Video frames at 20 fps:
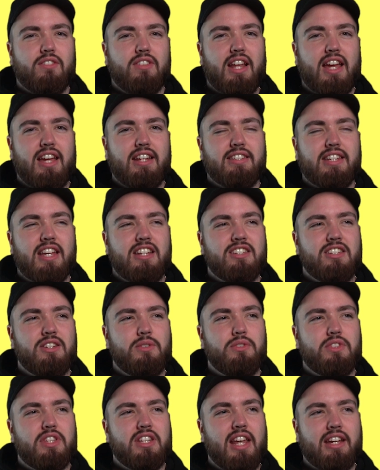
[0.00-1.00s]
Like,
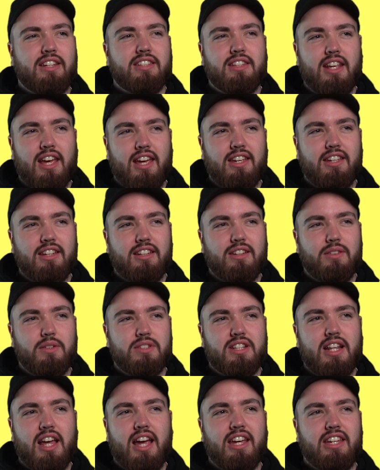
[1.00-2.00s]
Deji, the next day,
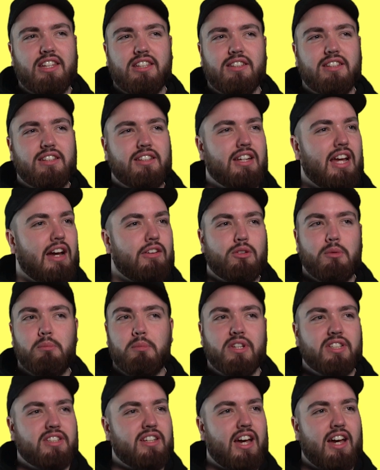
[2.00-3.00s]
was like, I've done
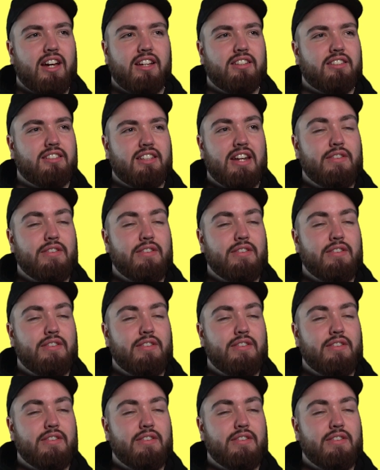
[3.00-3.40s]
bits, guys.